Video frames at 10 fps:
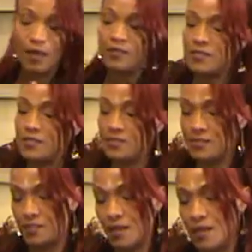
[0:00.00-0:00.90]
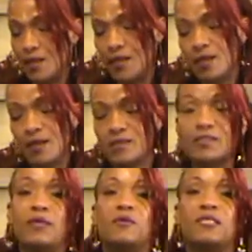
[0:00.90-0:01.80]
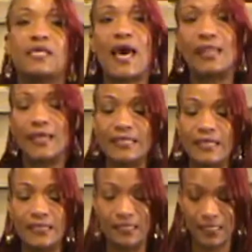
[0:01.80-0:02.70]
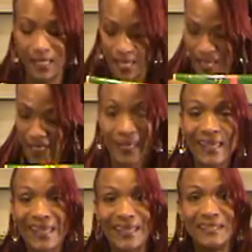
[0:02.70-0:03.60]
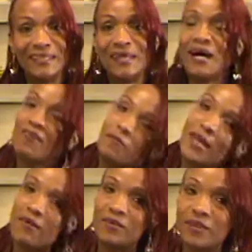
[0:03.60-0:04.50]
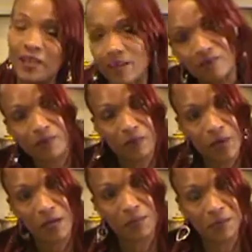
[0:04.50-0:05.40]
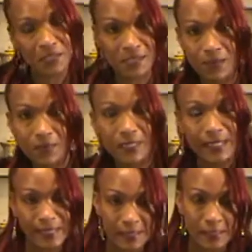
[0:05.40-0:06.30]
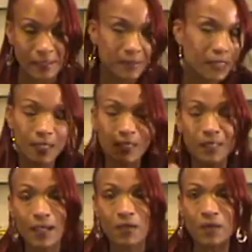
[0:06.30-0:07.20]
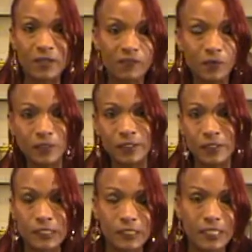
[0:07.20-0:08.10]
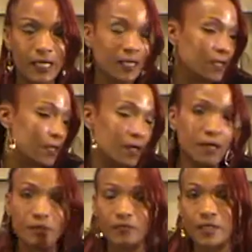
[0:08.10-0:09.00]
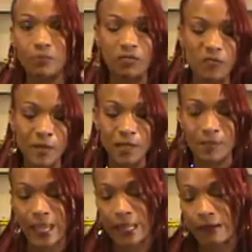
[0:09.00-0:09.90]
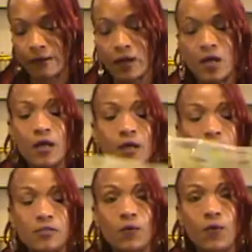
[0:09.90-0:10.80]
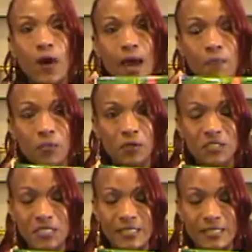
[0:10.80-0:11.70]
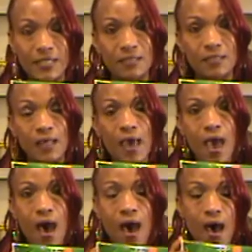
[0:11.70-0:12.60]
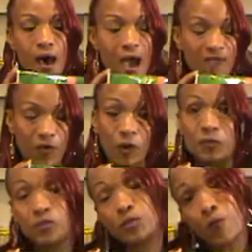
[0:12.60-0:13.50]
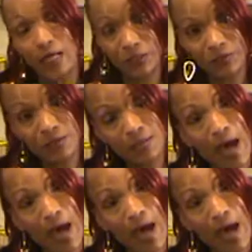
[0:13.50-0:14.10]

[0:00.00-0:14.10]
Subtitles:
this seaweed salad and I've been having a love affair with seaweed lately. I really feel good. I love the improvement in my hair. So I purchased this. I followed the directions.